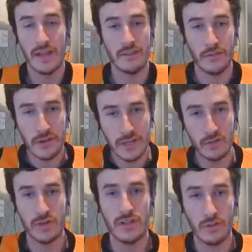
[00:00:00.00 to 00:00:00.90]
They're very
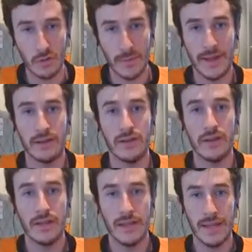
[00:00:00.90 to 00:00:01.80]
critical about
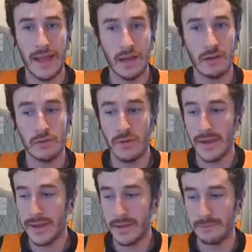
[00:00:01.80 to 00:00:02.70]
how
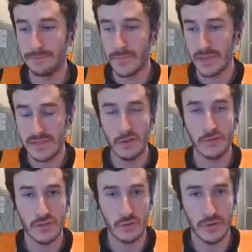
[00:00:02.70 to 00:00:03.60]

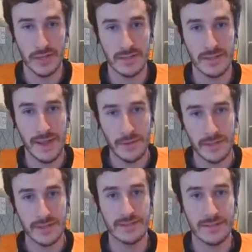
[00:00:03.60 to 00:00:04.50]
self-assured he is and how he
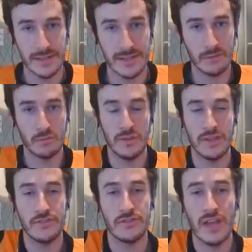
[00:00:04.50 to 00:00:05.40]
doesn't see
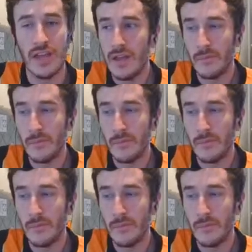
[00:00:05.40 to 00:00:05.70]
the issues.